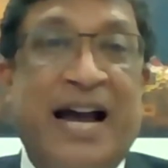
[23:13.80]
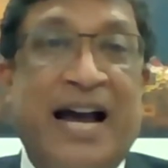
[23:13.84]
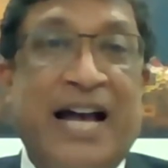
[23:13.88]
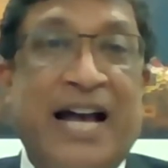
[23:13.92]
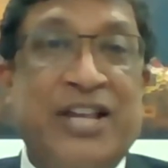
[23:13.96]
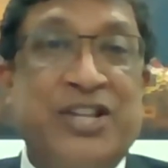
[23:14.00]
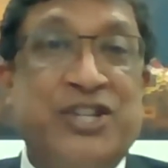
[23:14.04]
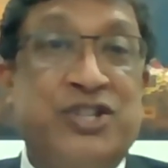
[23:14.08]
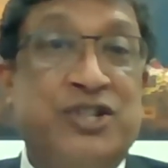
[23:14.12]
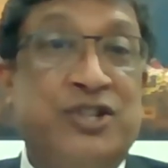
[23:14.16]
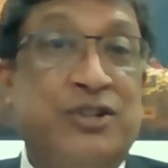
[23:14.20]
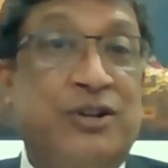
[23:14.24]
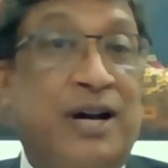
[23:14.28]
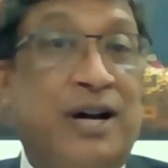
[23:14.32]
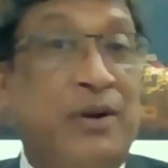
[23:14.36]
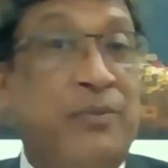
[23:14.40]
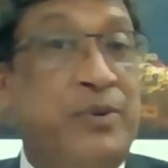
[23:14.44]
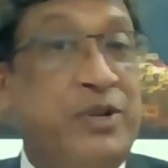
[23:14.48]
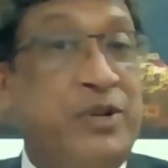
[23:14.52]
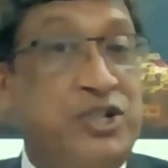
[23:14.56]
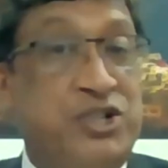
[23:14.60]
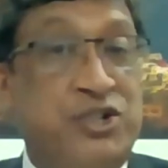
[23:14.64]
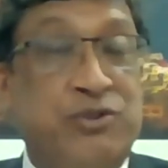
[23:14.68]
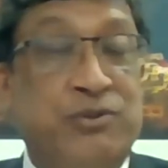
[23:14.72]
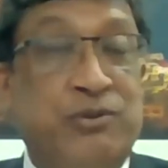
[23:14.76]
Uh, so I
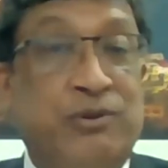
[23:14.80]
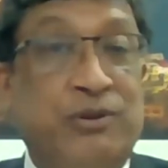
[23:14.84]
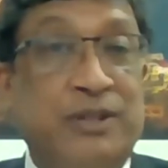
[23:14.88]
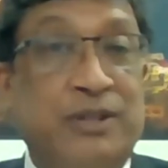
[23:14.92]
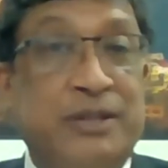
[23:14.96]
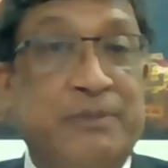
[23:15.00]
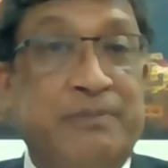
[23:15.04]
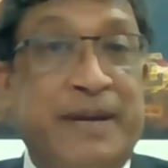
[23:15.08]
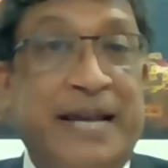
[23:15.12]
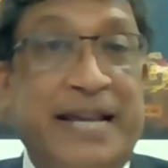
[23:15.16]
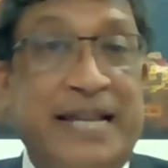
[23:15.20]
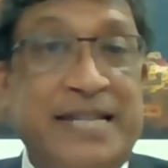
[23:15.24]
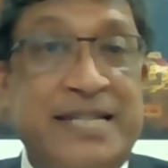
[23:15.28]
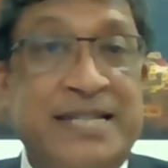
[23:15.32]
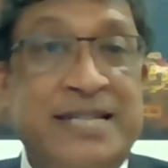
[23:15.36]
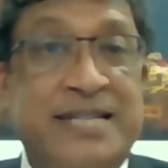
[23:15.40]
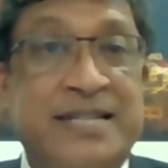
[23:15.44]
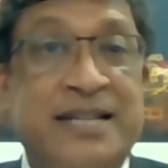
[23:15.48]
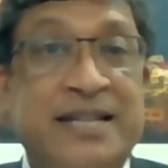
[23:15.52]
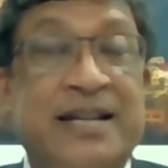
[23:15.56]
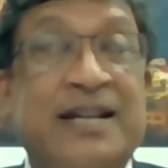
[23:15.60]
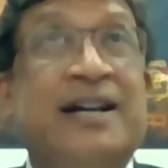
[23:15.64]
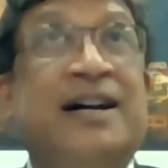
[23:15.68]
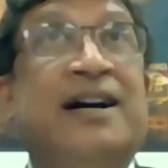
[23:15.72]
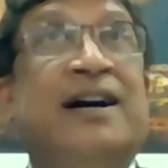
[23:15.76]
wish you all the
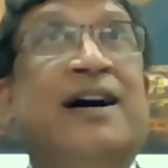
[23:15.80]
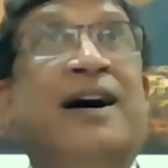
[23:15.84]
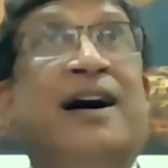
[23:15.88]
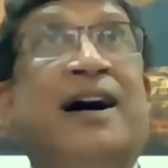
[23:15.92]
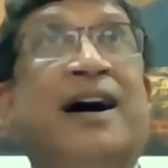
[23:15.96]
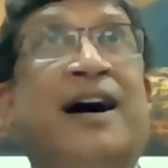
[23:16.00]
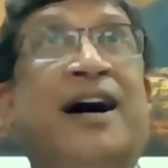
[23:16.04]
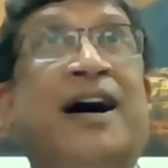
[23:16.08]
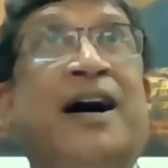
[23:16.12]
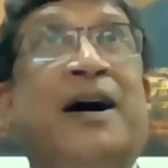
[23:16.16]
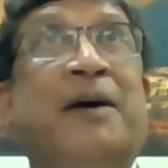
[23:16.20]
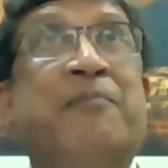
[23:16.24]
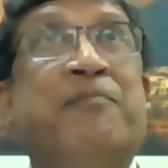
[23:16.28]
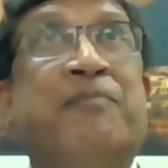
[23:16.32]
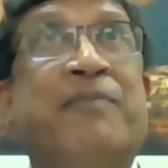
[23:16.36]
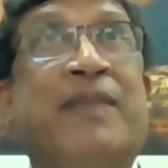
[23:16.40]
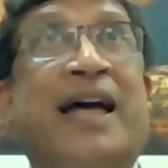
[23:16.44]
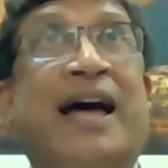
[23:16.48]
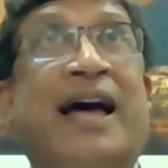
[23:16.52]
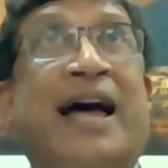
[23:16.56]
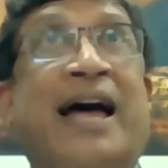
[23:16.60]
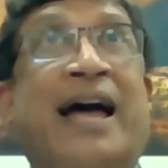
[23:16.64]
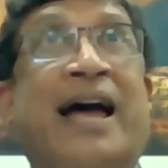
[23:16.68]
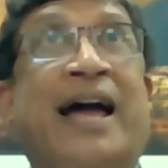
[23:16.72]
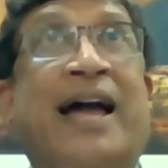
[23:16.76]
best. Um,
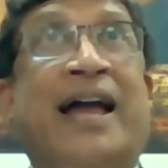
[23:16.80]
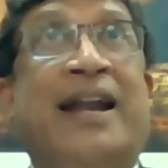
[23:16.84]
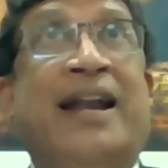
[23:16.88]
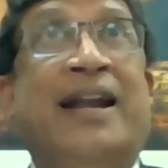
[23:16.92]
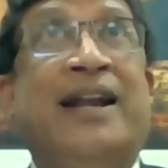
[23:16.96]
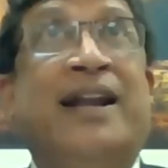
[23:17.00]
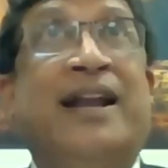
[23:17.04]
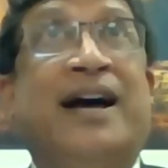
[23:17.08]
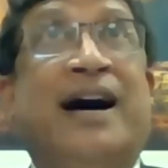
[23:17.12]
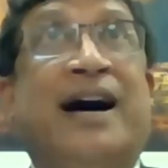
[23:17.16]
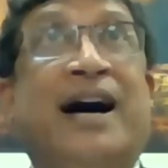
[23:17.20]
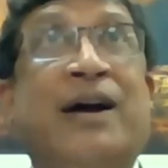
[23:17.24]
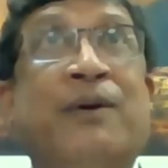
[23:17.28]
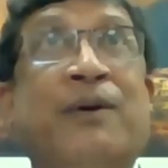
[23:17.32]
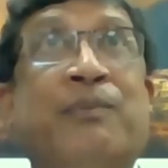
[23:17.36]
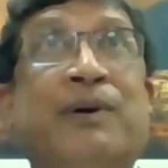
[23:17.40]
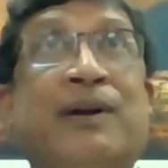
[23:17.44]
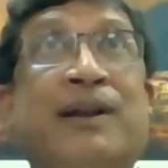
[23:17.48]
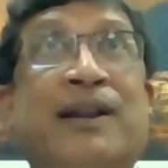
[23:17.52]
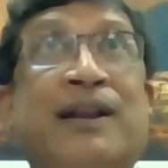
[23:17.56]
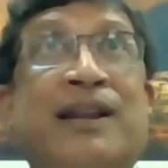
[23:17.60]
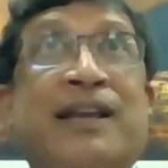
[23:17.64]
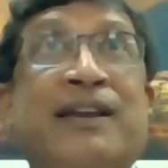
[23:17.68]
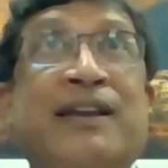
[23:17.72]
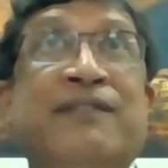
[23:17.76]
and I
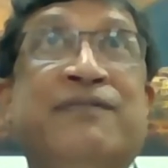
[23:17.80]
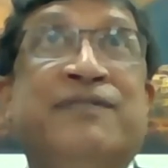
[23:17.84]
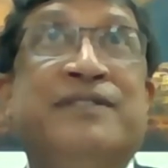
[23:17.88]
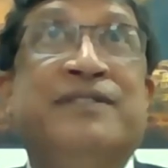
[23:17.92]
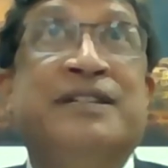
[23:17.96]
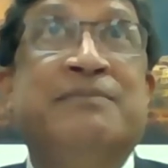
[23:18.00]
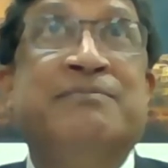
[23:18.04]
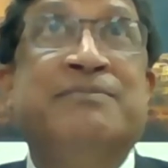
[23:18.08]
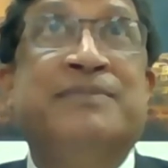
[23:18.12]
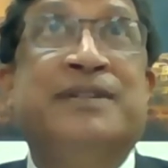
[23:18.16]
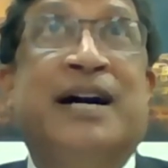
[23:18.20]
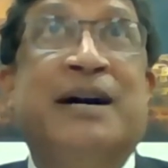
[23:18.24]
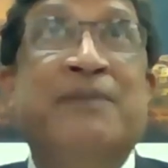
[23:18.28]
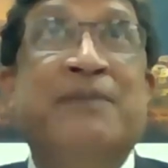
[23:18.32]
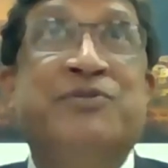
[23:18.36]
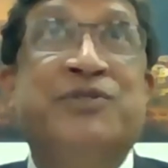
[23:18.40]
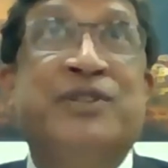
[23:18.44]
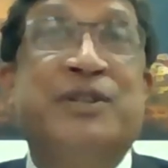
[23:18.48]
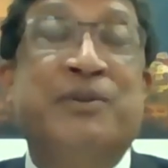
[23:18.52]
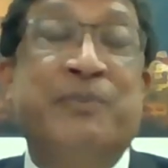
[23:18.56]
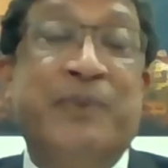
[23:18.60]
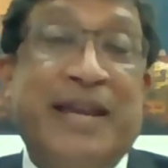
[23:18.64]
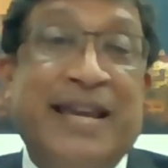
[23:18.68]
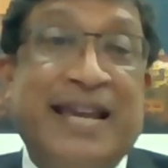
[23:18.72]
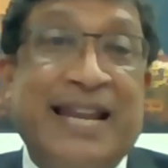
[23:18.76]
will leave some time
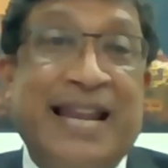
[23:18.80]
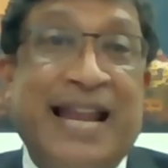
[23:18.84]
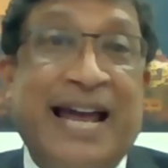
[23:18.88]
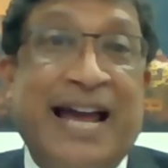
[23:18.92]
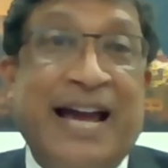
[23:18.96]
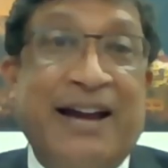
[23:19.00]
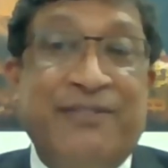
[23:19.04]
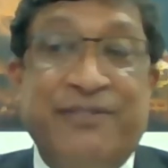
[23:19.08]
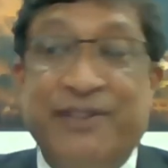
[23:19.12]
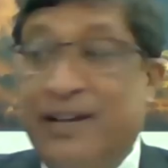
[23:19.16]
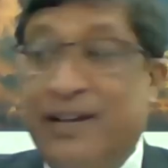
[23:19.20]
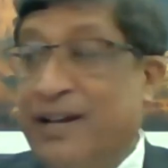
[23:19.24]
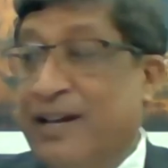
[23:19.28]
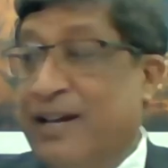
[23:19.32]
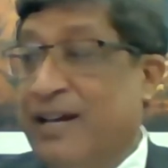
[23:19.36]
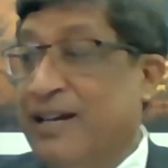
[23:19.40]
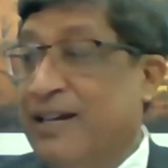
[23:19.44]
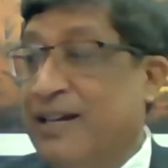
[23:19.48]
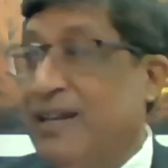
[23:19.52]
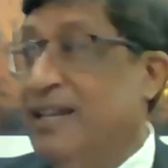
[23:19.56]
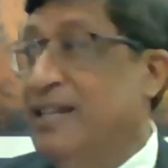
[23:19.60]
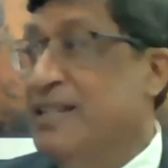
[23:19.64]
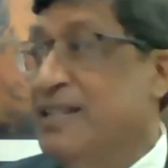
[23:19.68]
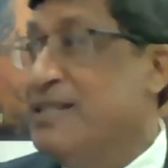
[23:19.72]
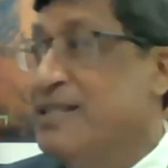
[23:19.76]
so that we can have
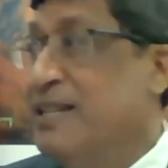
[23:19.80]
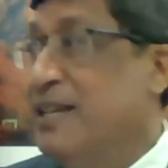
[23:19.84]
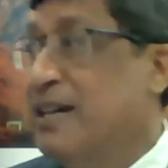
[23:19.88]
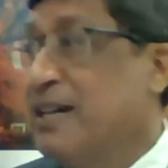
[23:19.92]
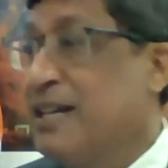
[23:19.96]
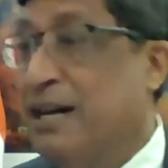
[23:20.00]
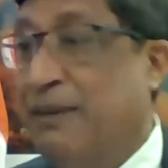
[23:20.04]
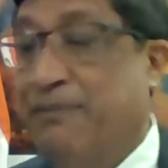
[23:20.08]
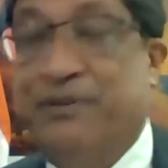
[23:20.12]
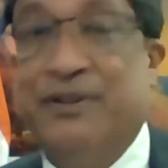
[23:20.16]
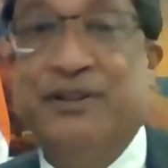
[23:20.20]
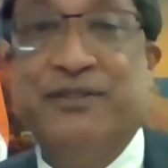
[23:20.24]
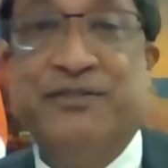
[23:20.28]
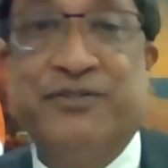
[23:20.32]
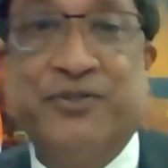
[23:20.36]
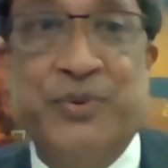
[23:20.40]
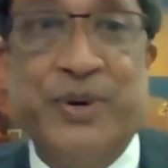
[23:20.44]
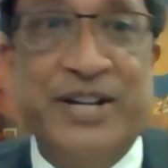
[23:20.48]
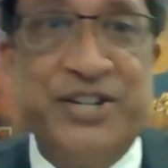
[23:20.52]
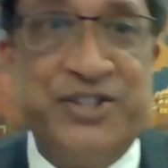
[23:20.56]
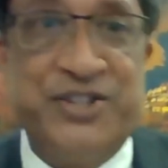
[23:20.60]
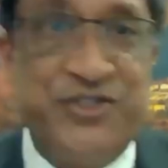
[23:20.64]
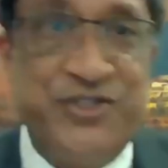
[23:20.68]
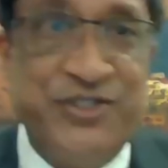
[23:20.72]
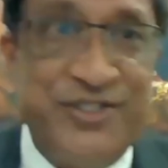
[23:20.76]
at least a couple of
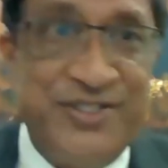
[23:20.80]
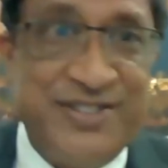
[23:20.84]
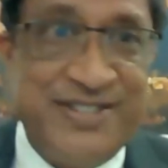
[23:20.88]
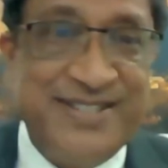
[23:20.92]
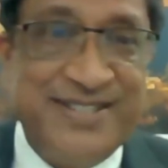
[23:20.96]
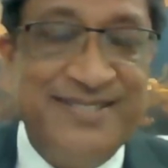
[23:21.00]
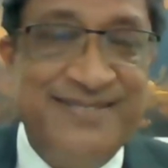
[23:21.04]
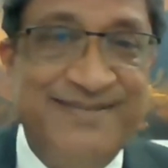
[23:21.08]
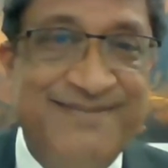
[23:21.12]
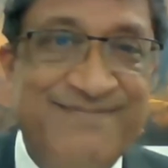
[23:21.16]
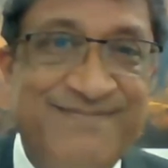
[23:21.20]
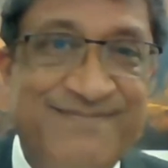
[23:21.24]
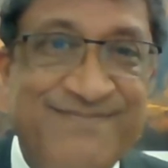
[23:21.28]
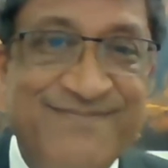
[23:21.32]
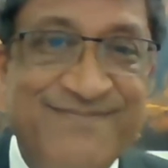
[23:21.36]
questions.